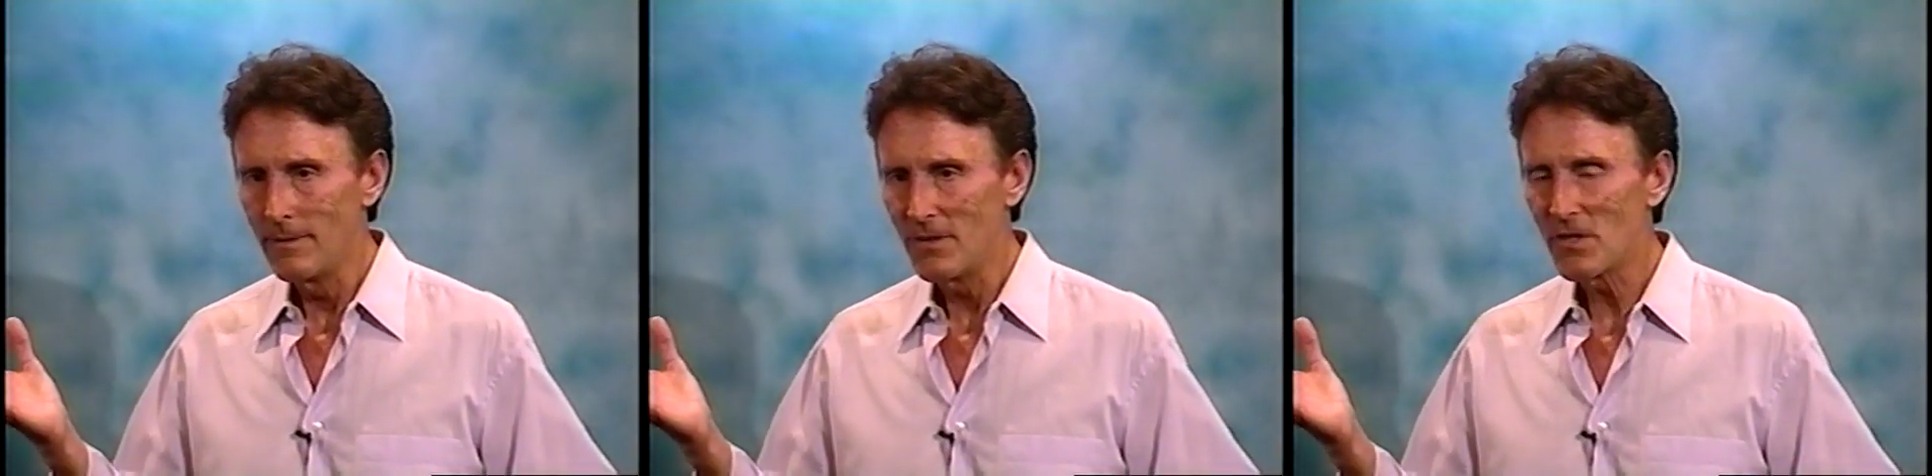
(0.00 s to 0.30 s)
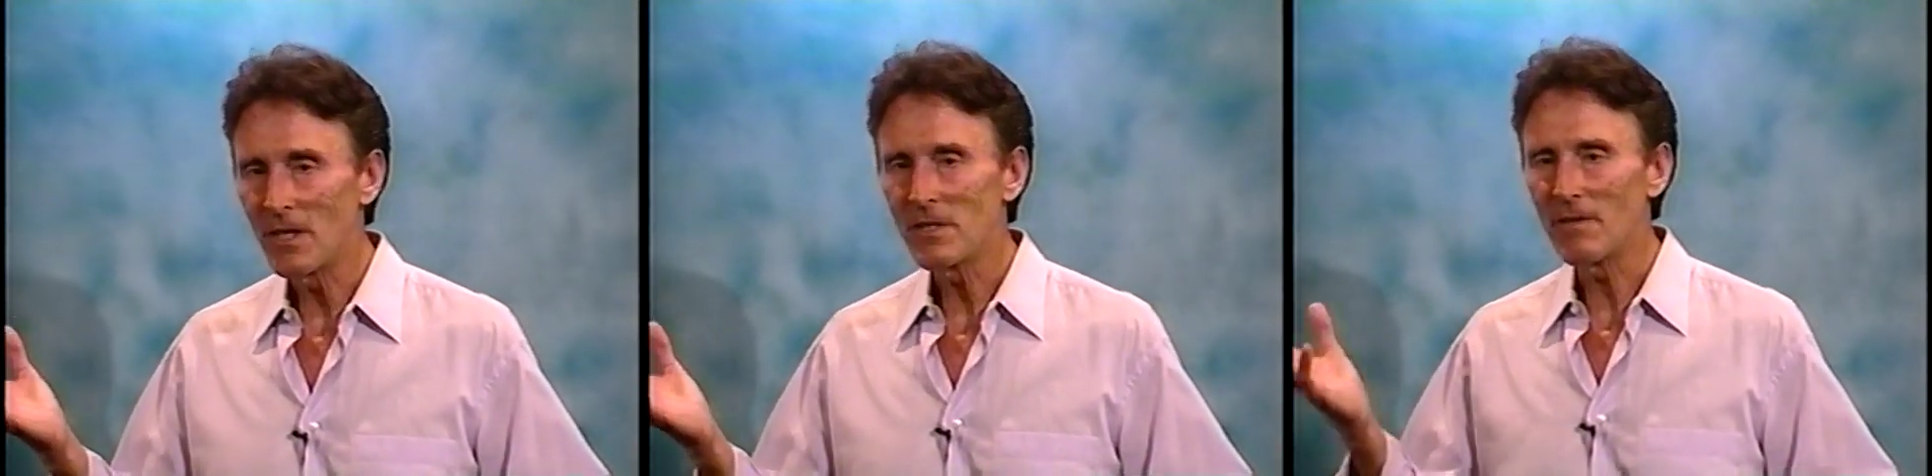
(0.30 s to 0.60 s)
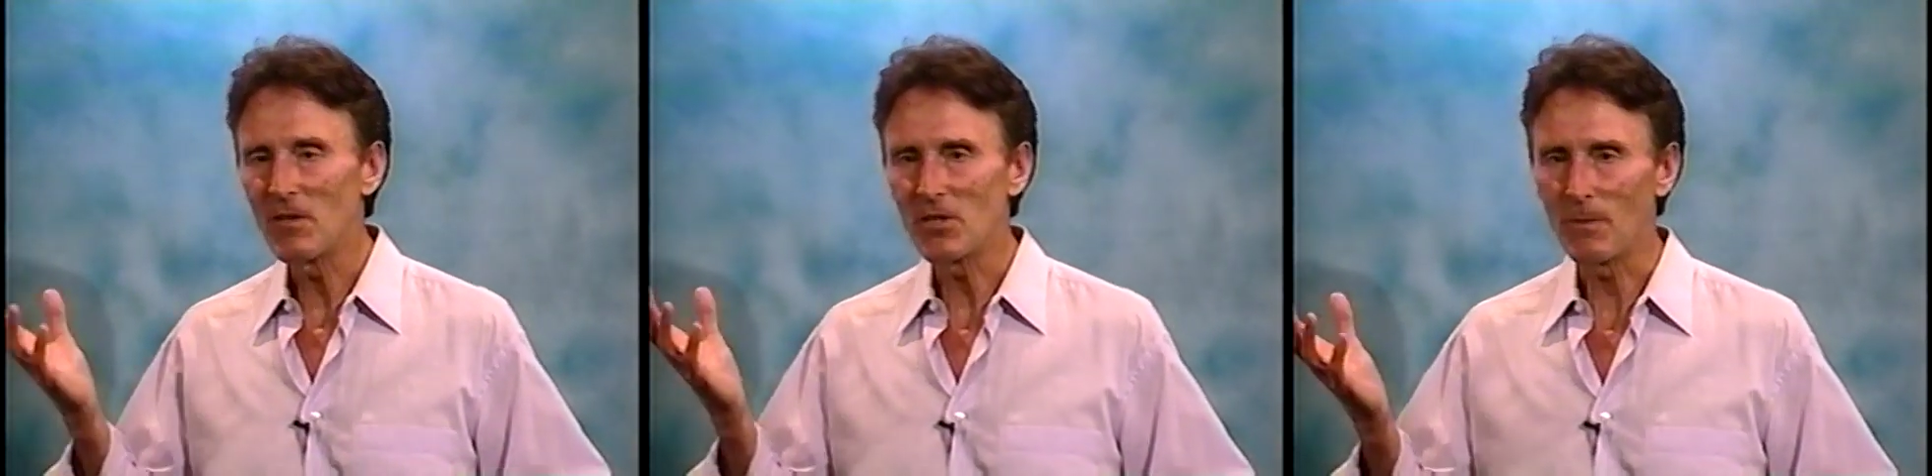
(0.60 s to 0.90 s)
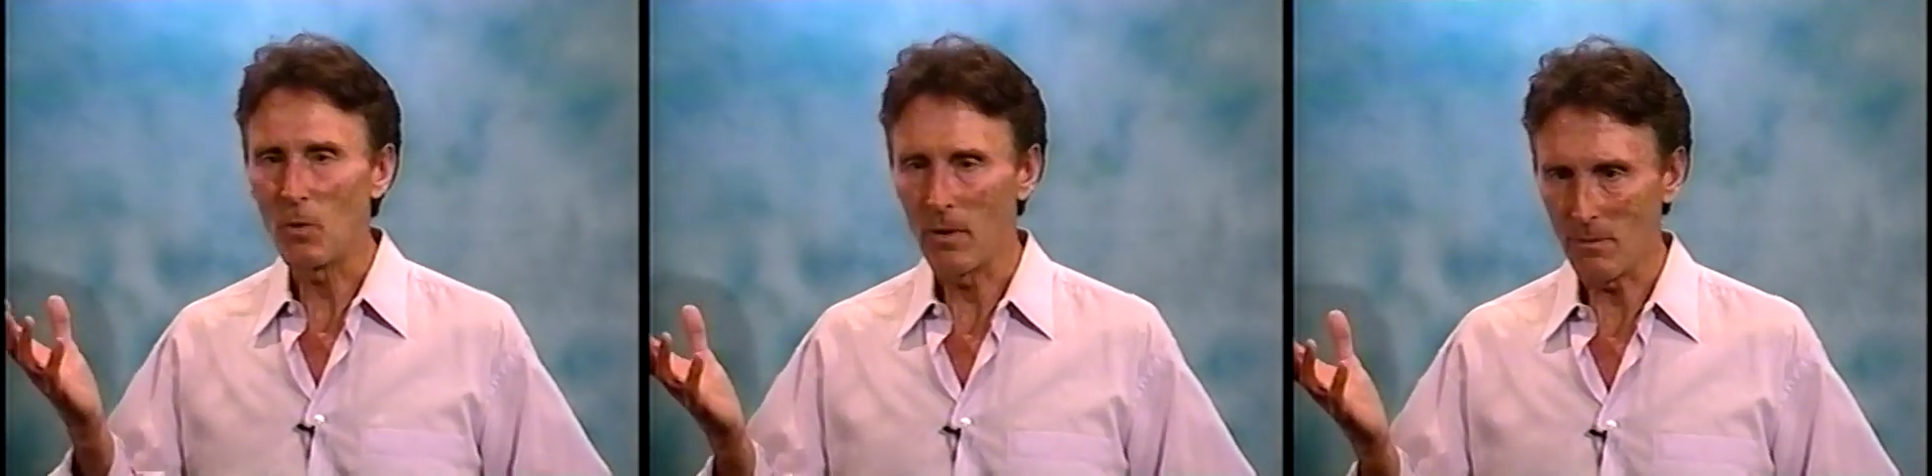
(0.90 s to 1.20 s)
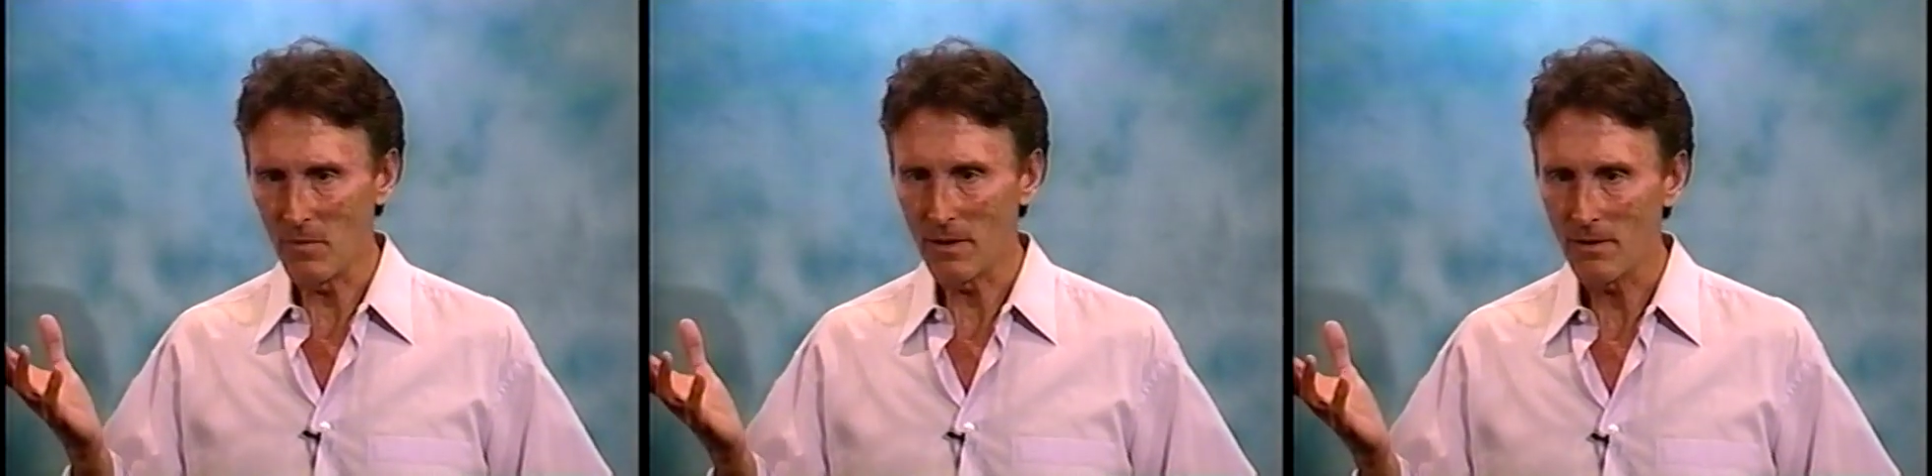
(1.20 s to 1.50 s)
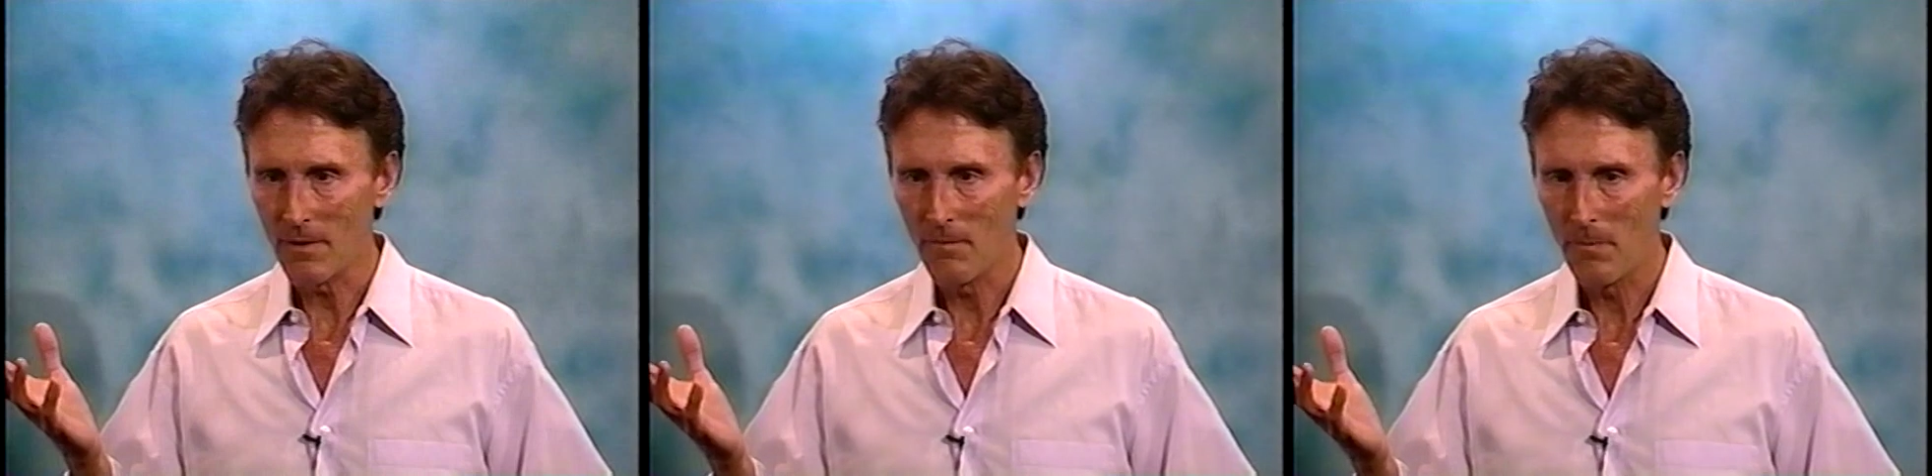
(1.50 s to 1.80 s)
sense of disappointment